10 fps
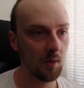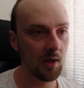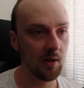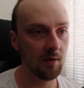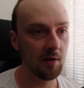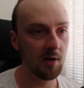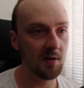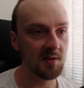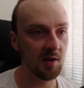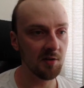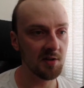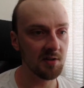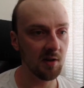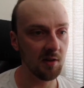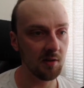And here the sun is
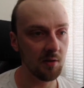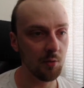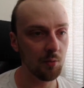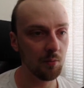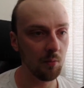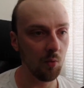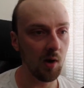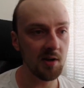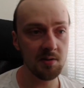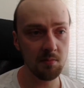starting to rise.